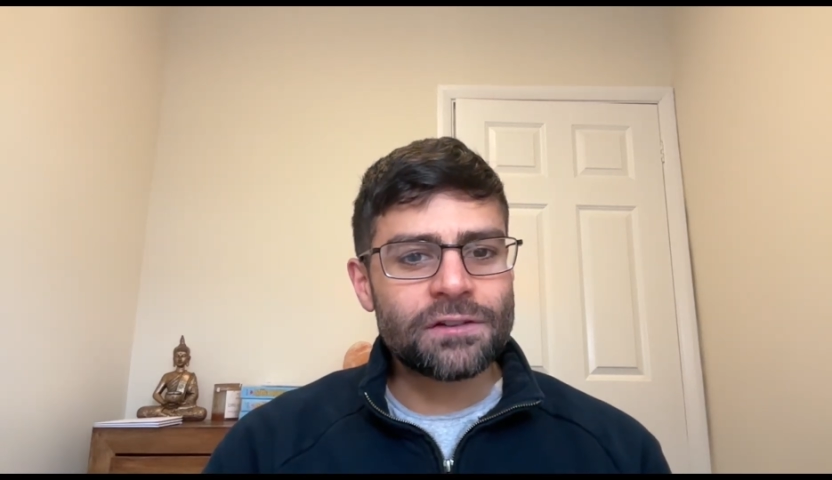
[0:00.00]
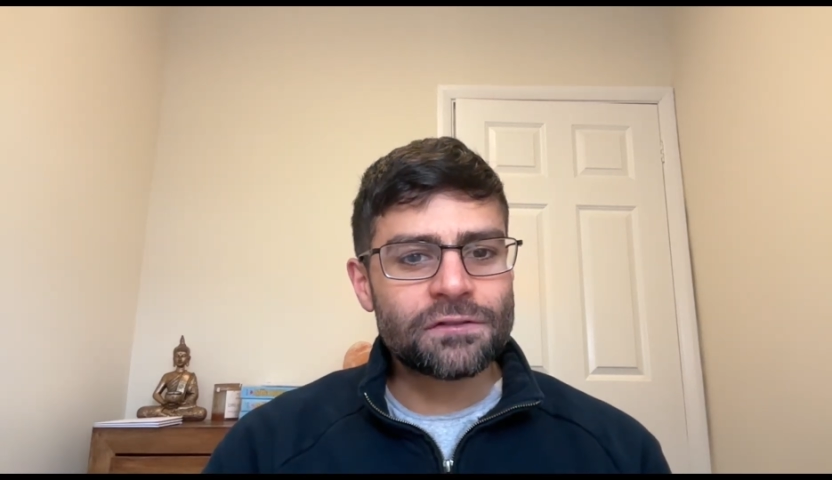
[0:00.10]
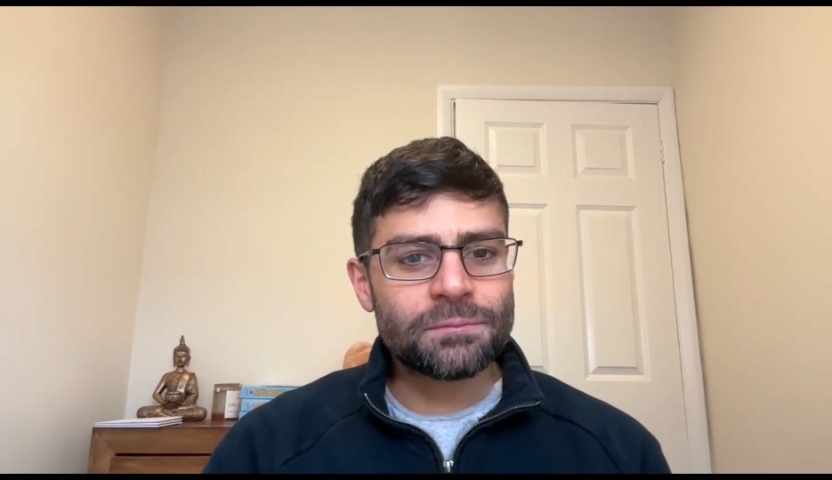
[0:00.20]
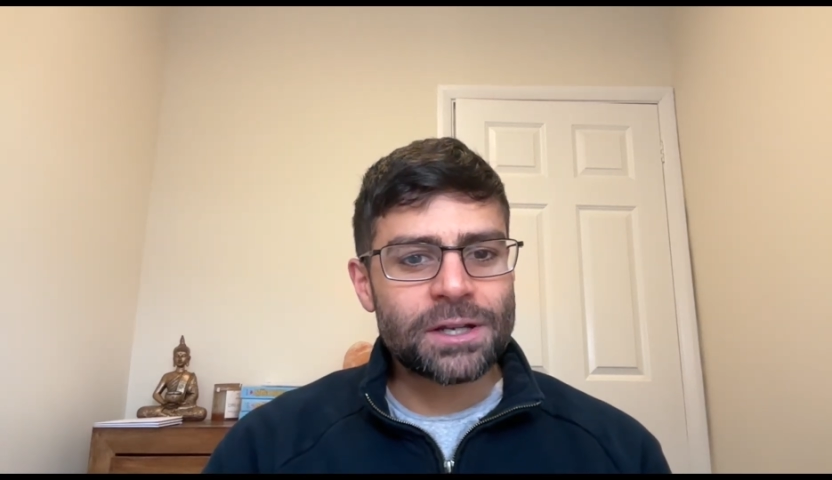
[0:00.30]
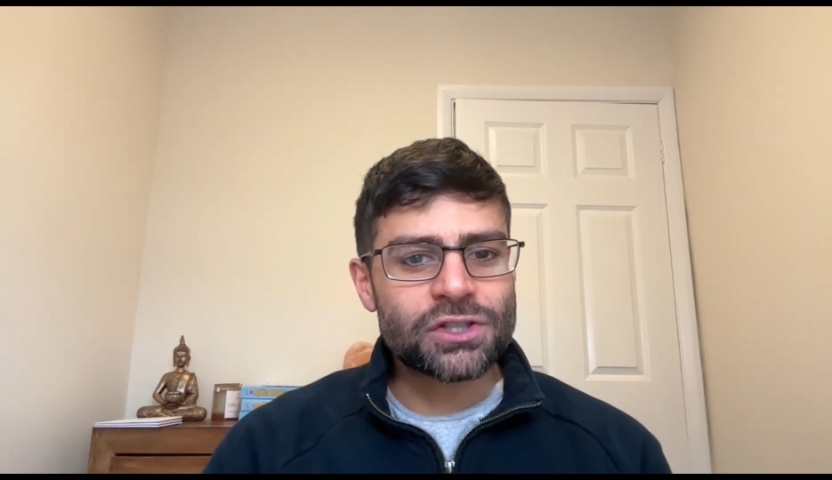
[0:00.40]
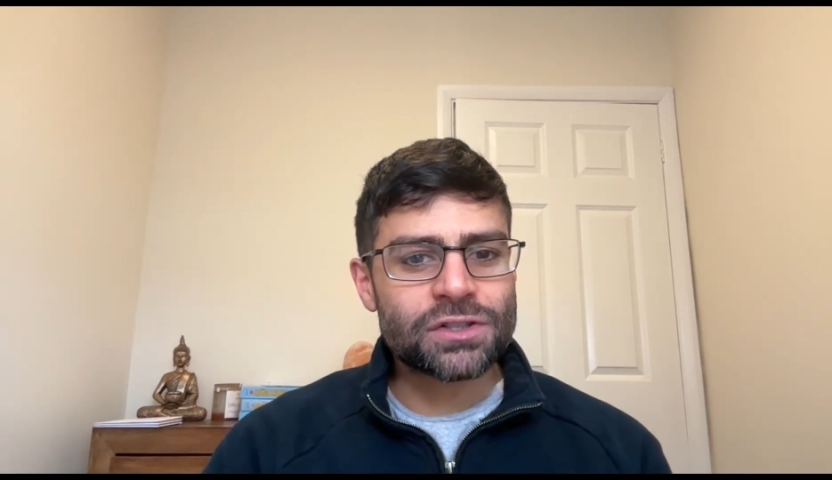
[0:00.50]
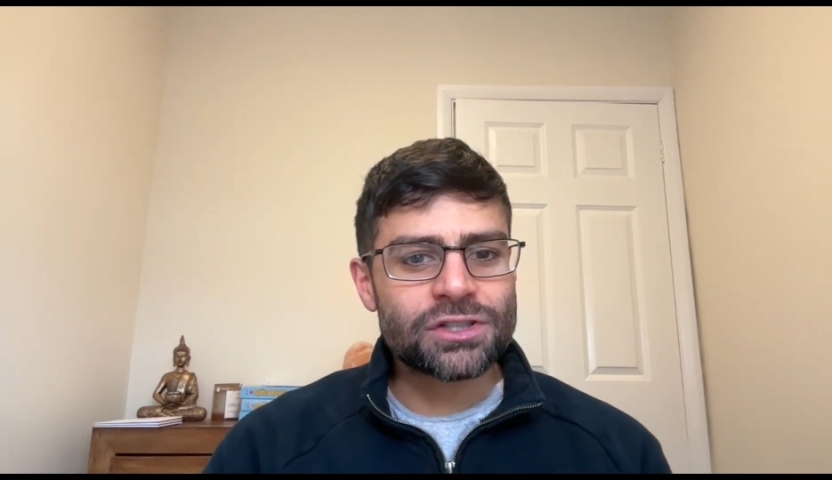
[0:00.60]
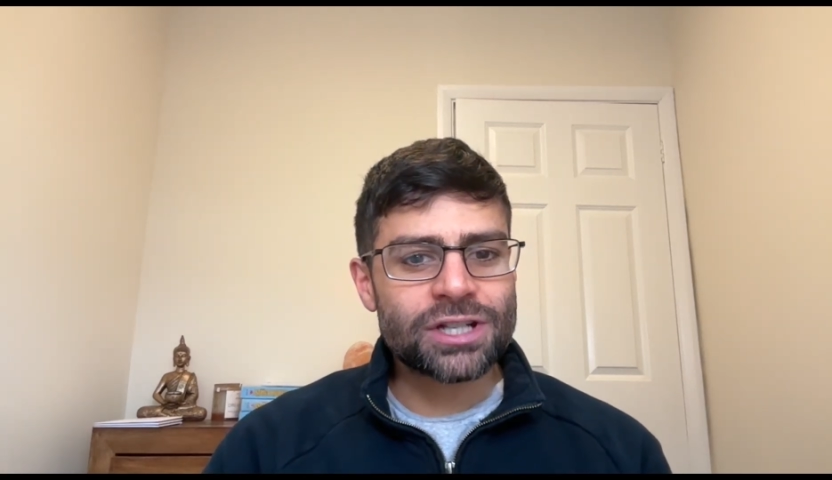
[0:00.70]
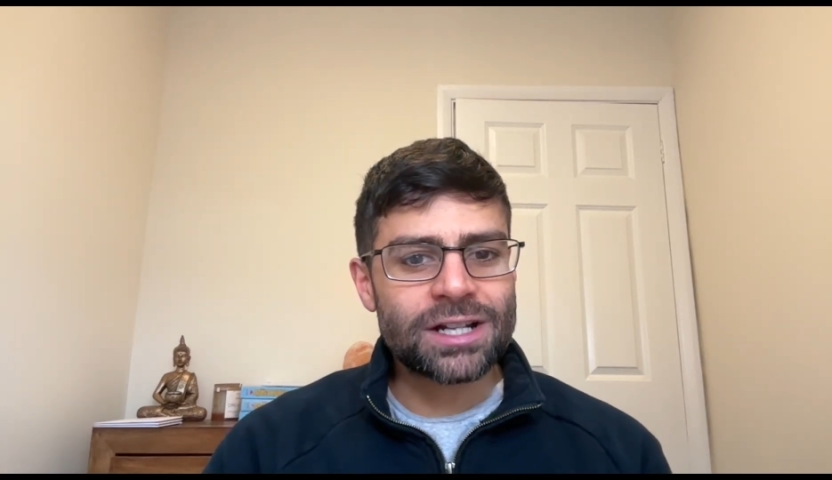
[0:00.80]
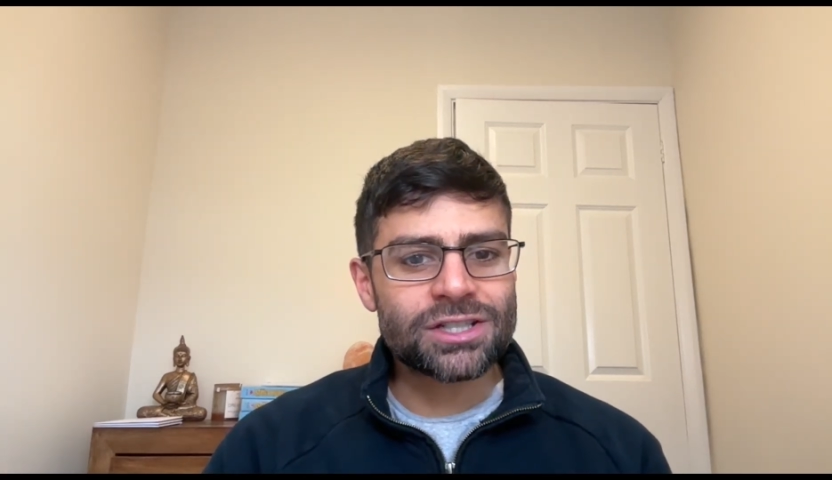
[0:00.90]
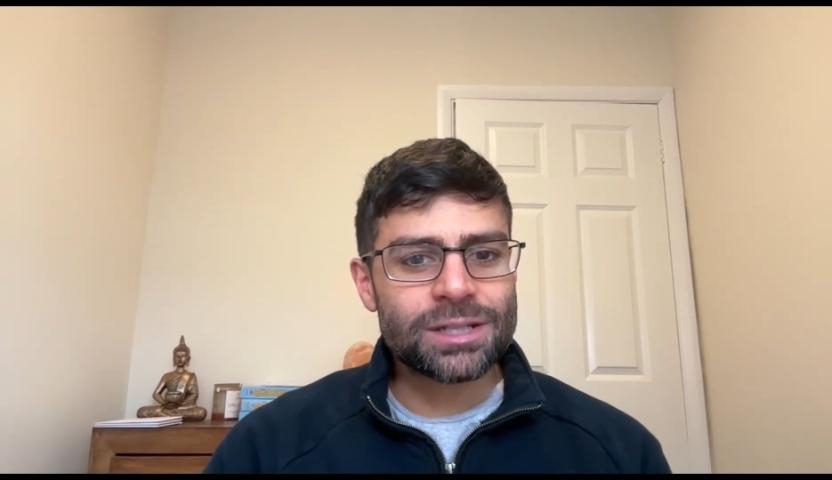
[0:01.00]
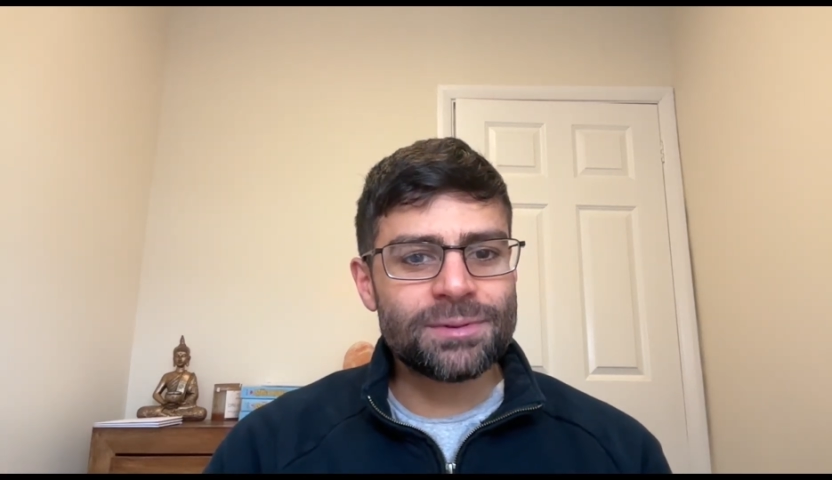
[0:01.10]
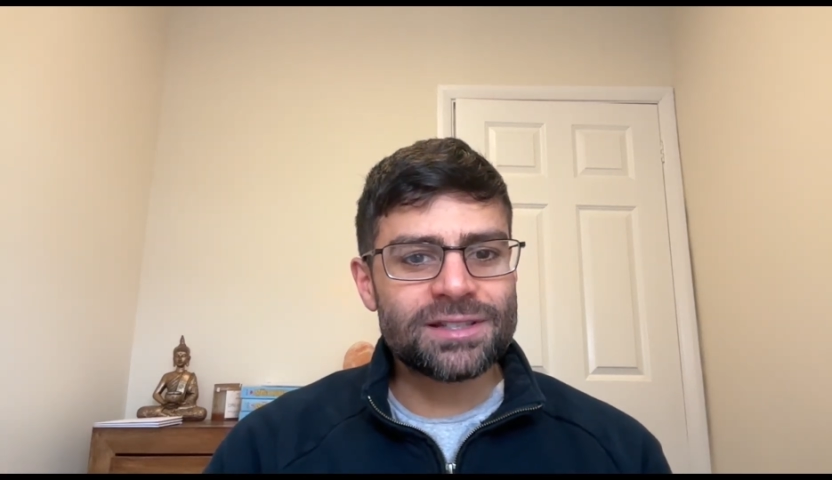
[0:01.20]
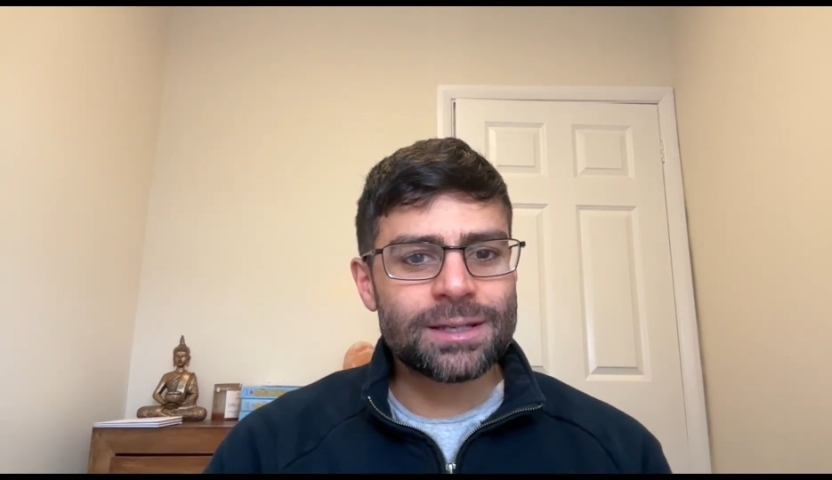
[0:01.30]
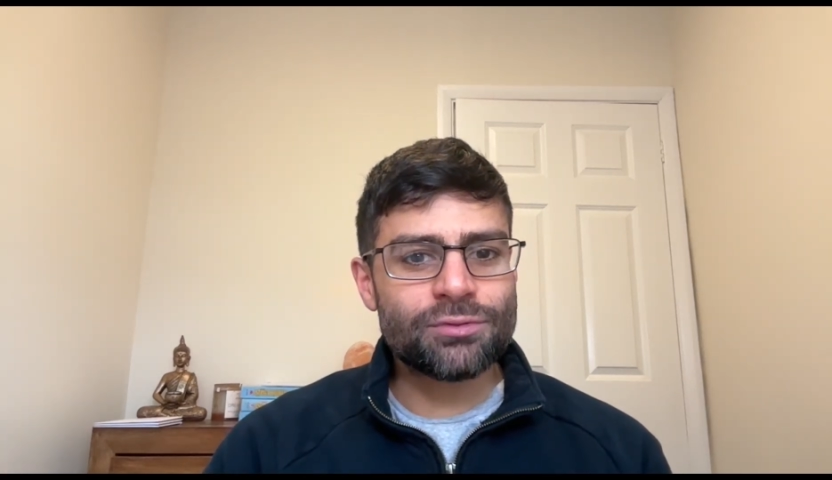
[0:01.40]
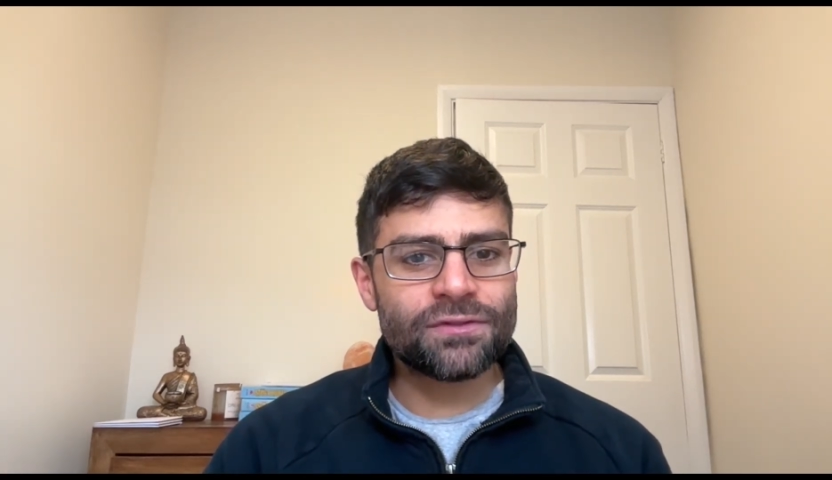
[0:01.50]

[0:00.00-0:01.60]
information ChatGPT